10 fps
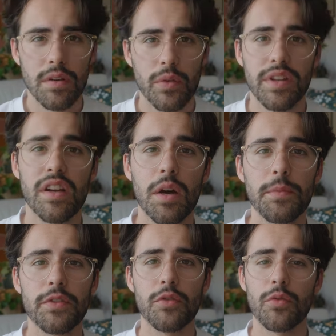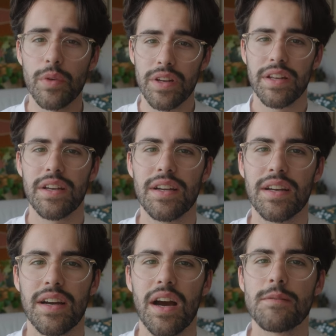When it comes to reading,
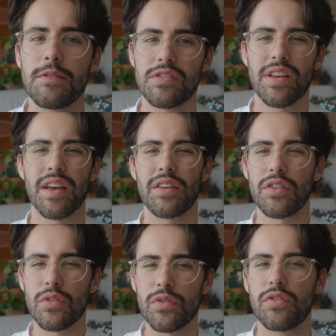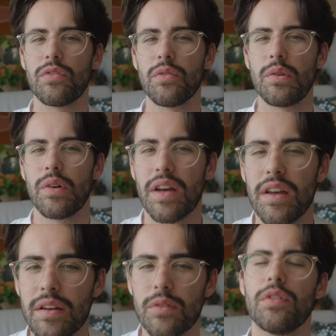I have to say I used to
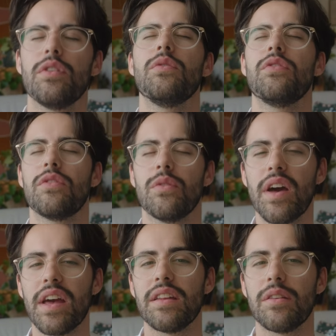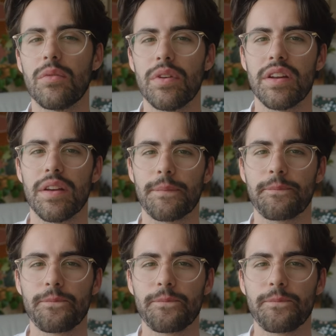used to hate reading.